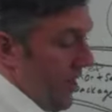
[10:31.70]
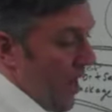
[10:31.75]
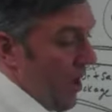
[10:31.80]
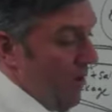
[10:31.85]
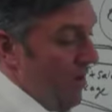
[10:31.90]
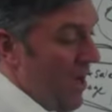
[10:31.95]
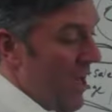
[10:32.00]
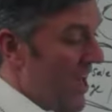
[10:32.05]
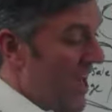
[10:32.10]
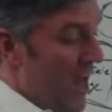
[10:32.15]

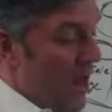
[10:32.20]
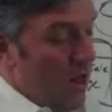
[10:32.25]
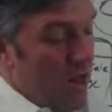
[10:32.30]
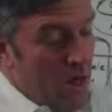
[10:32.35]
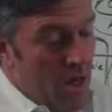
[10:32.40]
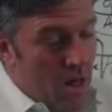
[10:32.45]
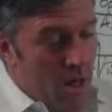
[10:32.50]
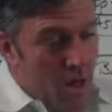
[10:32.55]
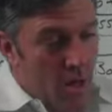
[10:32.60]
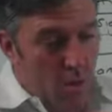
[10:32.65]
Now,
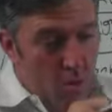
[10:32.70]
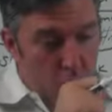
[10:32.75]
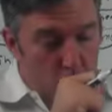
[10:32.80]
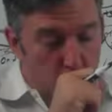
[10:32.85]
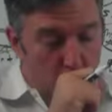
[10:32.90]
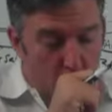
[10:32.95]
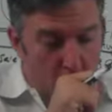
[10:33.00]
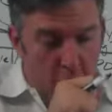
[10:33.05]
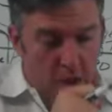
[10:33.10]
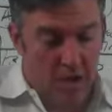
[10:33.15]

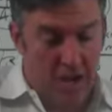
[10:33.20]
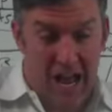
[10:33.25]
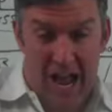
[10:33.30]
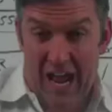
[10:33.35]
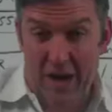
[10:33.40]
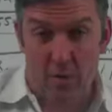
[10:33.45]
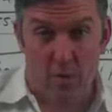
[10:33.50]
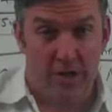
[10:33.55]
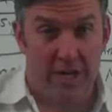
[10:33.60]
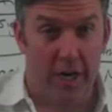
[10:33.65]
I
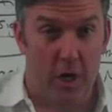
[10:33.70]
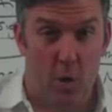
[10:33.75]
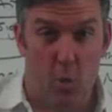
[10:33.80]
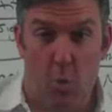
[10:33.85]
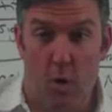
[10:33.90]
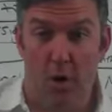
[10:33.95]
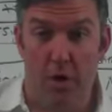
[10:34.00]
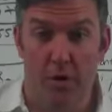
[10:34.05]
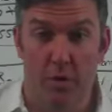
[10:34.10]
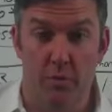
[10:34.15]
don't care
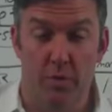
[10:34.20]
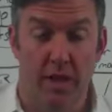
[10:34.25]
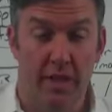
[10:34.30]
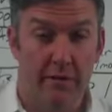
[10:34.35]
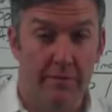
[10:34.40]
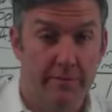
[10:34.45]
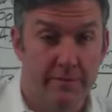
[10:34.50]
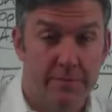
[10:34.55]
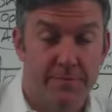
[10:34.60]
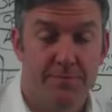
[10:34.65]
where you
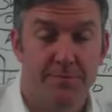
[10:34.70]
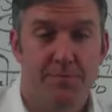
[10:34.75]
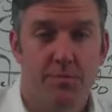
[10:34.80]
live.